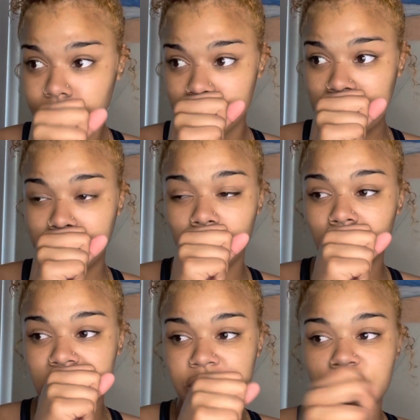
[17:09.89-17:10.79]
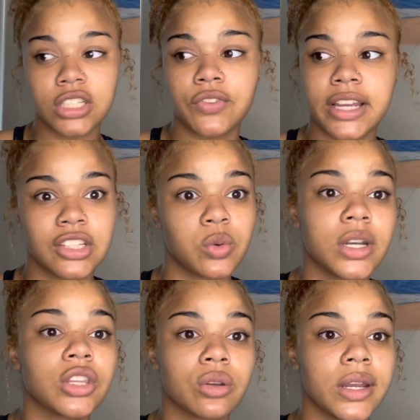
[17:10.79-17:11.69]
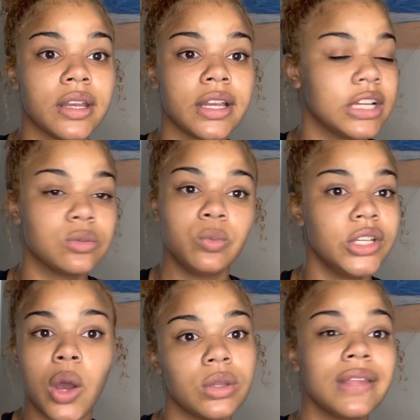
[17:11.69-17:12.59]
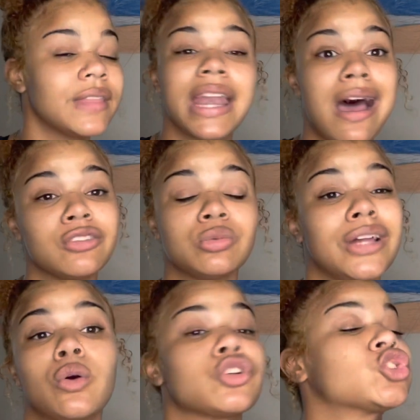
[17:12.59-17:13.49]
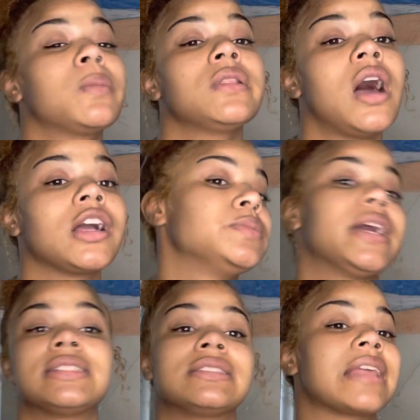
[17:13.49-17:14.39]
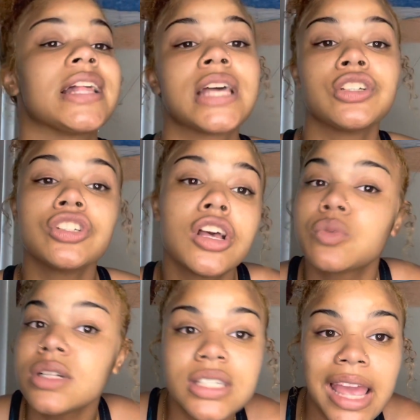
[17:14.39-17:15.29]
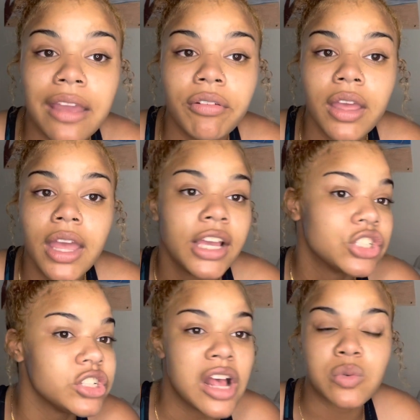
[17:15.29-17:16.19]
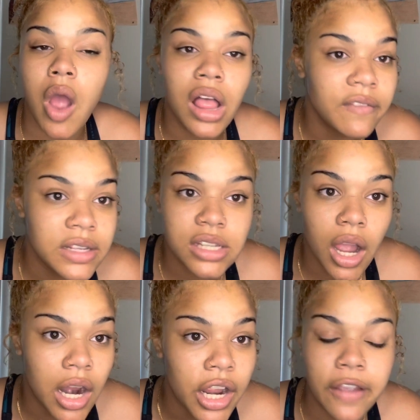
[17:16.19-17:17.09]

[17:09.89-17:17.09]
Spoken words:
Like, my older sister is fucking 23, and we don't leave that house when that door is triple locked, because that's how she knows we're safe. She knows where all of us are.